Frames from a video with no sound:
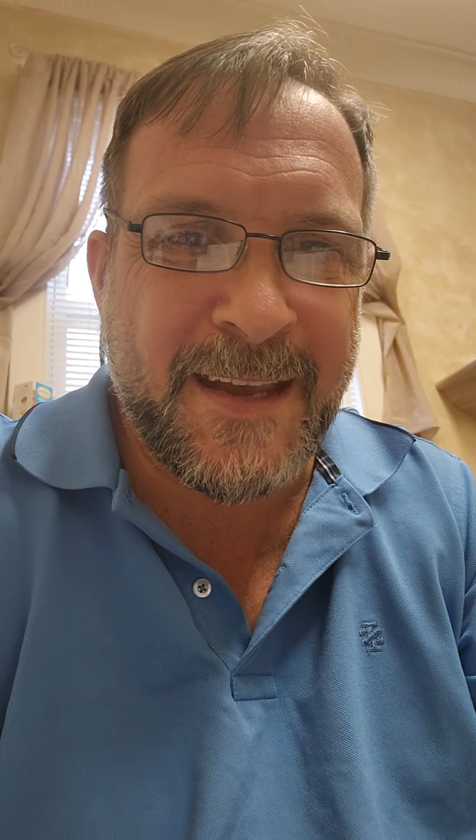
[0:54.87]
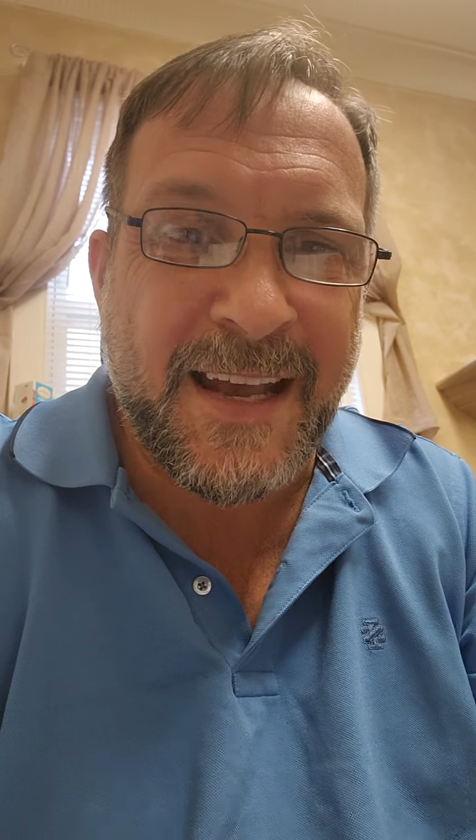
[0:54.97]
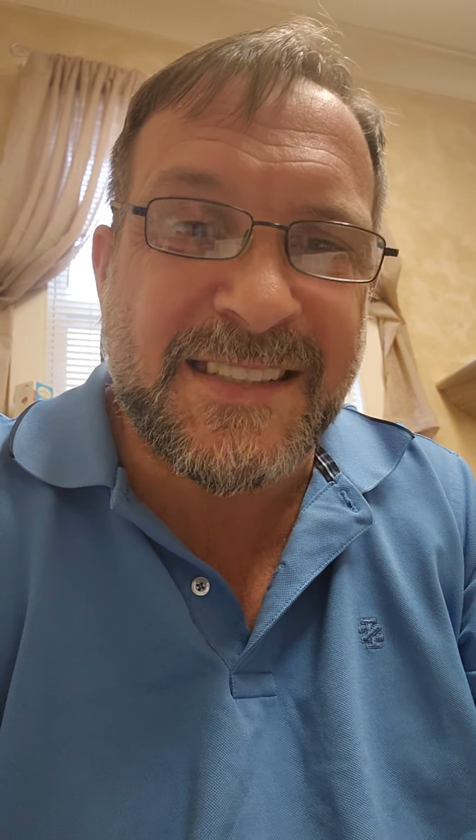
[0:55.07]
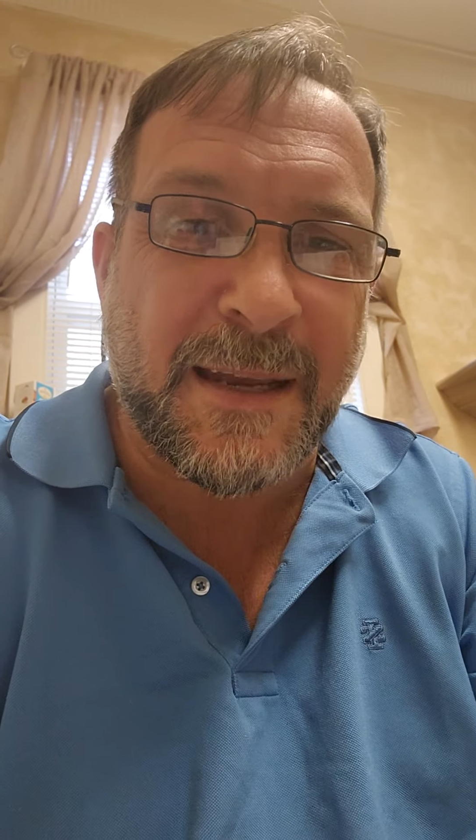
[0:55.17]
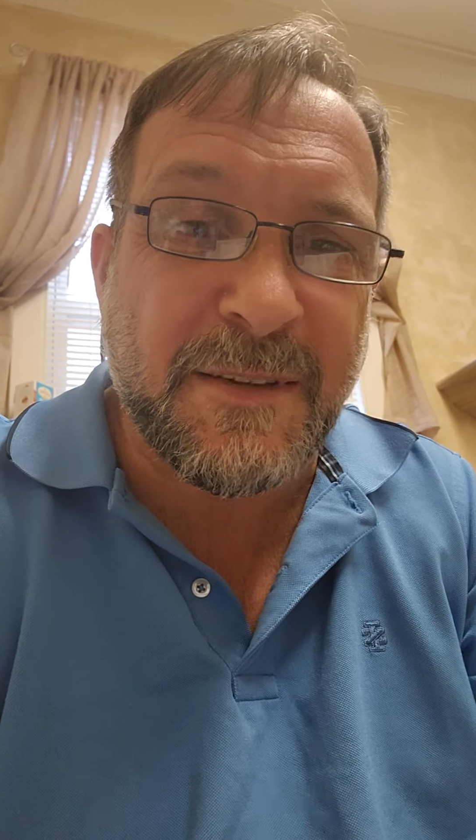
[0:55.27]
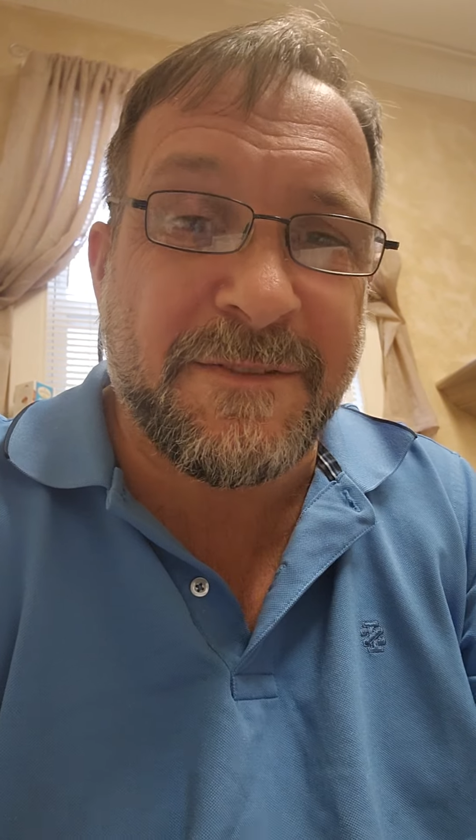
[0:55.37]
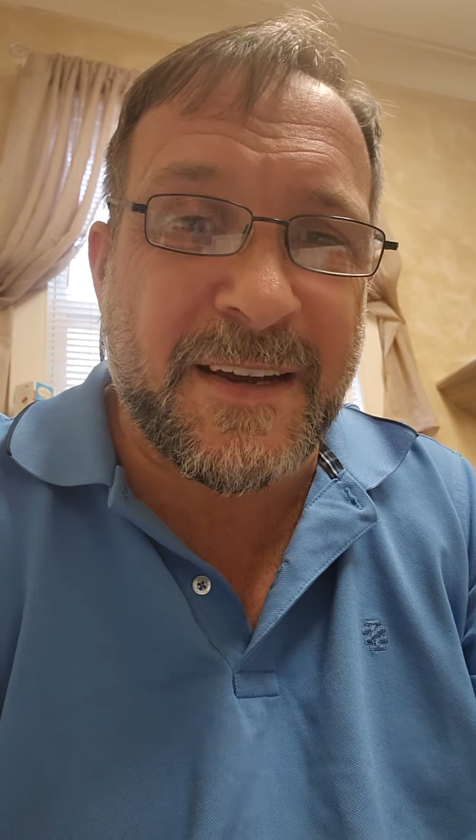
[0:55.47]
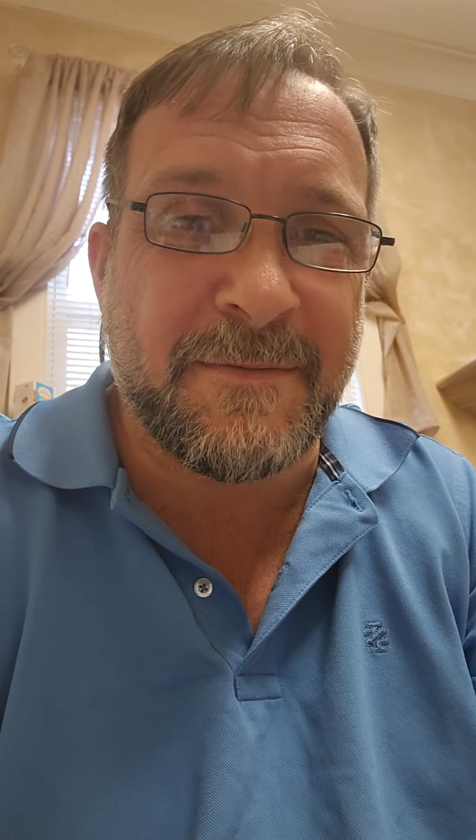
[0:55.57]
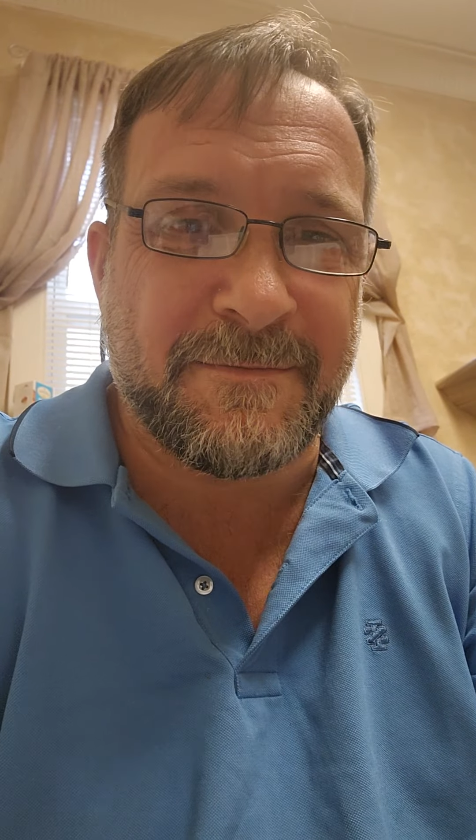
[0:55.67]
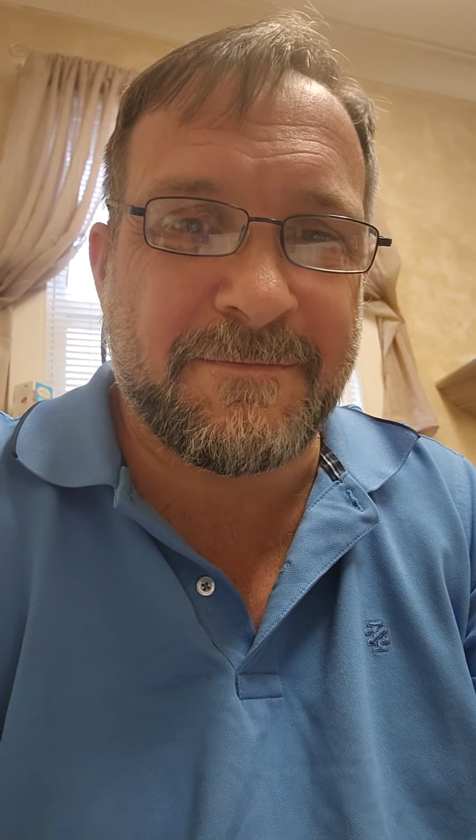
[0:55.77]
It's time to
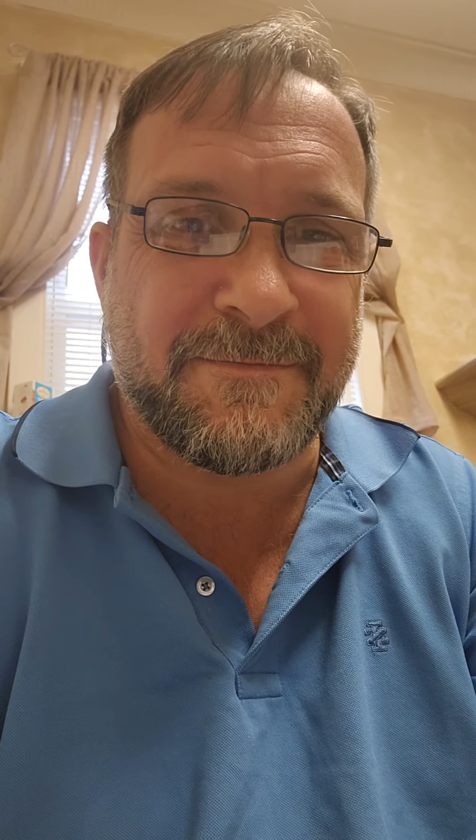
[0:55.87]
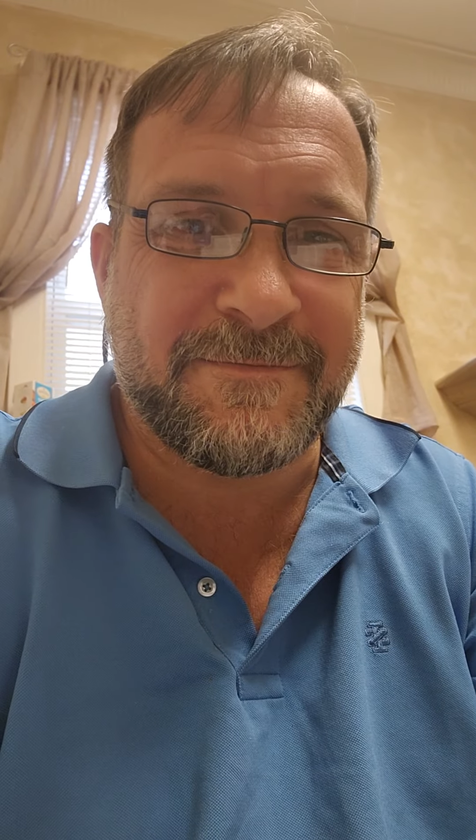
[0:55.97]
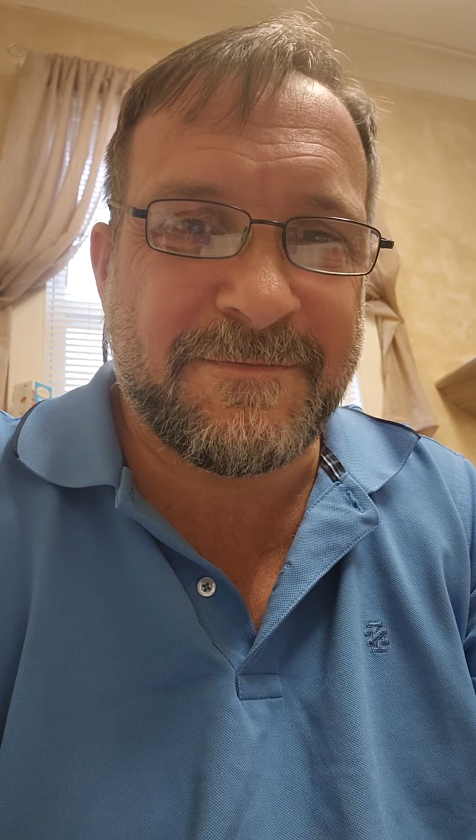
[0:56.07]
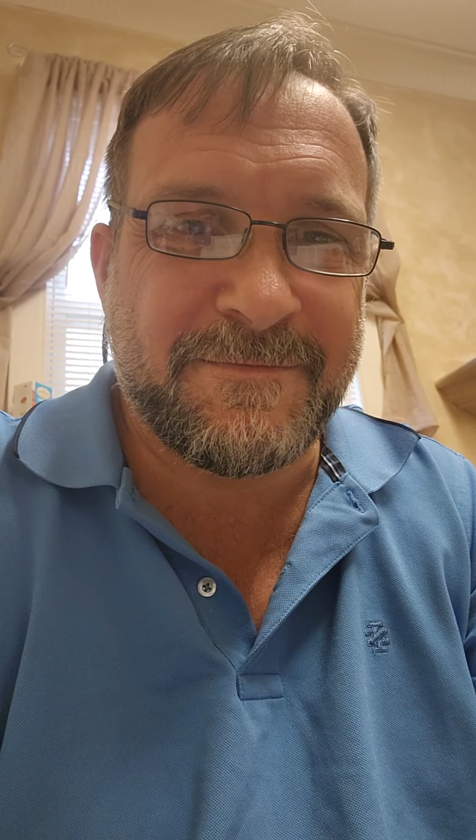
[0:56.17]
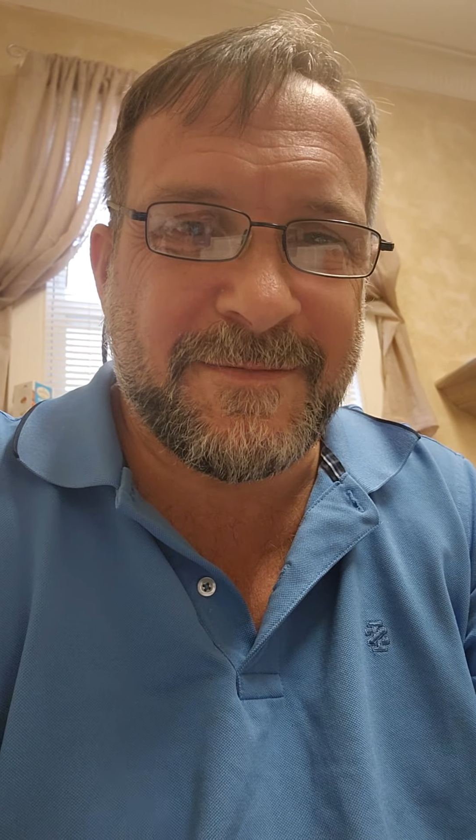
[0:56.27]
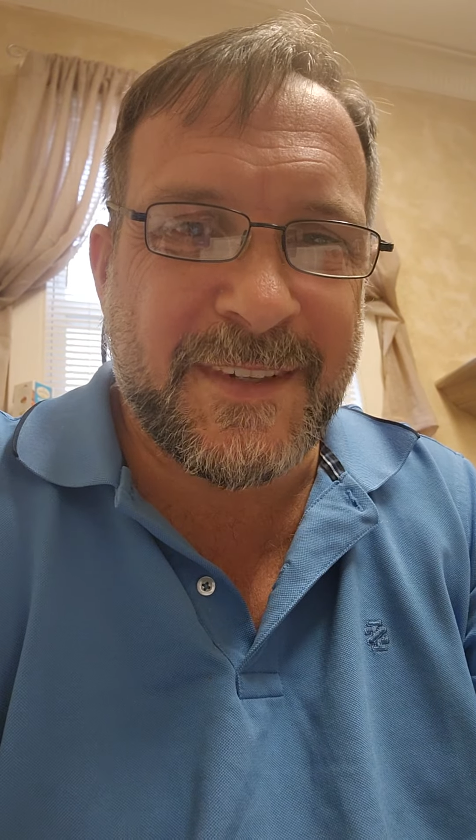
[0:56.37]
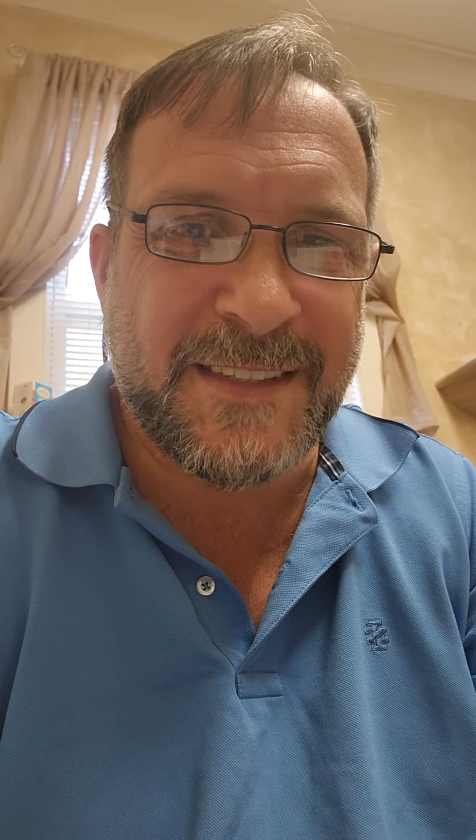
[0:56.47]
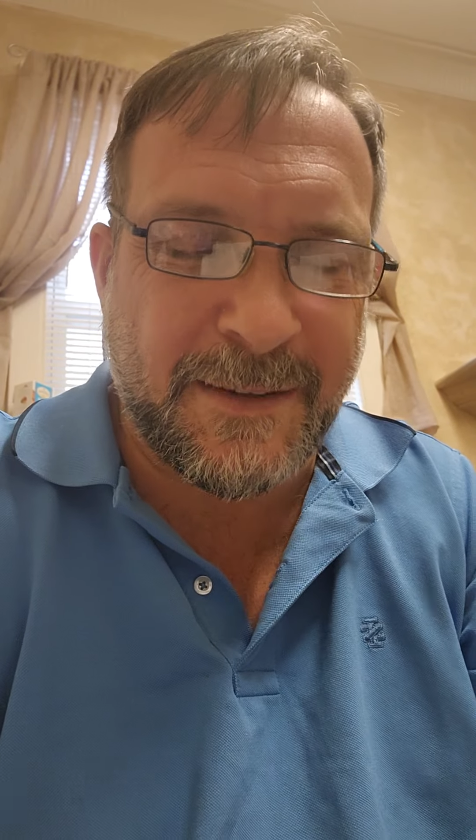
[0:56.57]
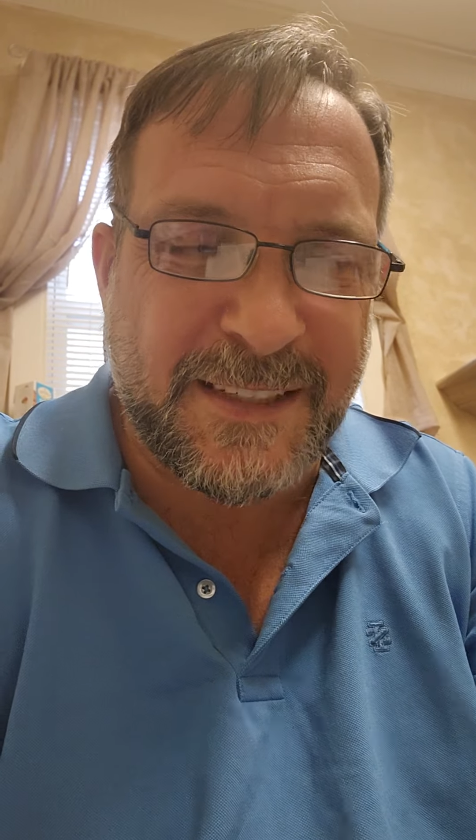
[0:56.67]
fight. Time